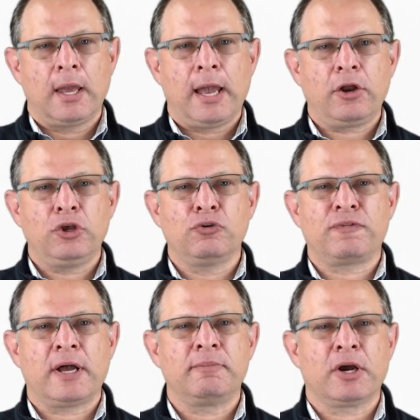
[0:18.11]
How do you
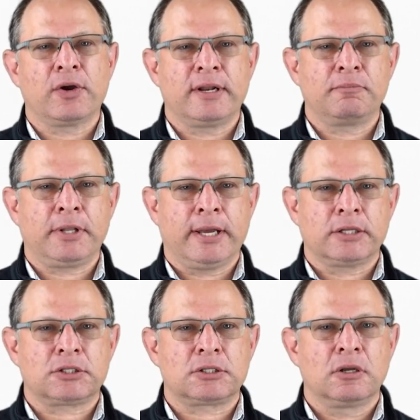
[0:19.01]
find buried
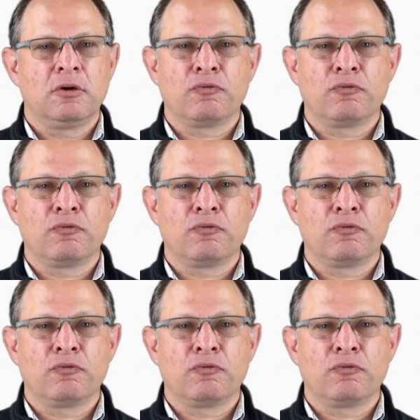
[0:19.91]
implants?